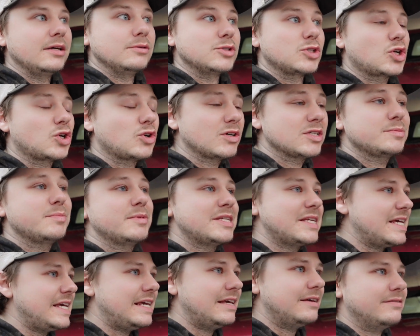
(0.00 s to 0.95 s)
It was Christmas
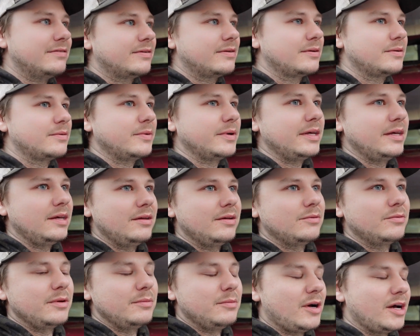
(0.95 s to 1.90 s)
Eve we
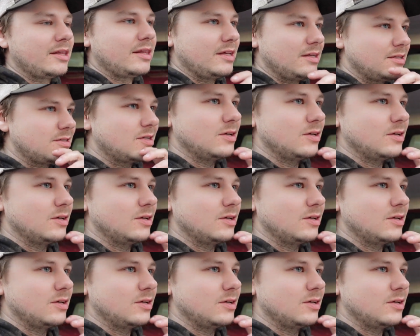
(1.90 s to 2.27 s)
bought this,